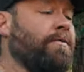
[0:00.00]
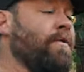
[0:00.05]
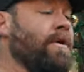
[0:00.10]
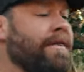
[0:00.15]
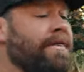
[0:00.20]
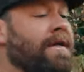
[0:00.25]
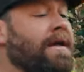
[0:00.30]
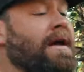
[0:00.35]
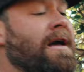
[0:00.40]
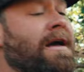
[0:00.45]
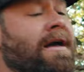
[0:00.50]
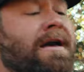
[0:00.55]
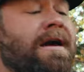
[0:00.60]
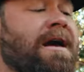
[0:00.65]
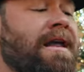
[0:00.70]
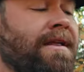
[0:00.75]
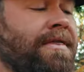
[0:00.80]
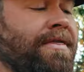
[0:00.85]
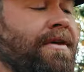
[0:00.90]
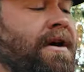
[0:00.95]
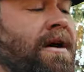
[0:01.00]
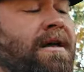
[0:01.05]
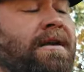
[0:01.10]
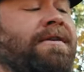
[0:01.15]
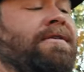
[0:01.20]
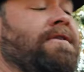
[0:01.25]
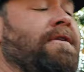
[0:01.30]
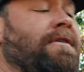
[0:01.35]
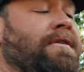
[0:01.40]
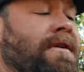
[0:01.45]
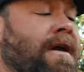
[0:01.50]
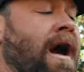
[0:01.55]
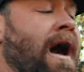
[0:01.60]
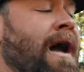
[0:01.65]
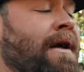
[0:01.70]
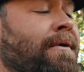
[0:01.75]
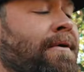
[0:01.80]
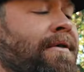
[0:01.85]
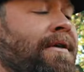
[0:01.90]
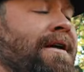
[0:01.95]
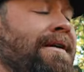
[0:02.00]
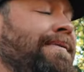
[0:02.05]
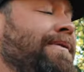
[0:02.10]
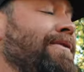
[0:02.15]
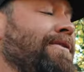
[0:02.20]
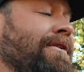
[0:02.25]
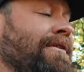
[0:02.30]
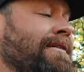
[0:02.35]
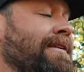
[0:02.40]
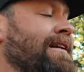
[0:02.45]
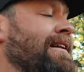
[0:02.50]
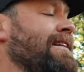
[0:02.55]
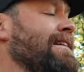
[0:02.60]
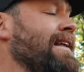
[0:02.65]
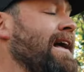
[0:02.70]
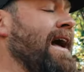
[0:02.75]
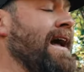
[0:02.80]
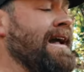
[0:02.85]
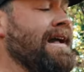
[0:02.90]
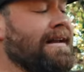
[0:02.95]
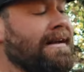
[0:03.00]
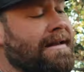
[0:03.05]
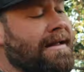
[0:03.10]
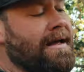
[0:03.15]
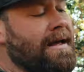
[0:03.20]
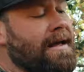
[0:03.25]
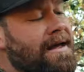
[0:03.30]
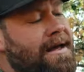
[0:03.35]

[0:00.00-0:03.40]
one thing I kind of thought is that the eye relief was a little tight,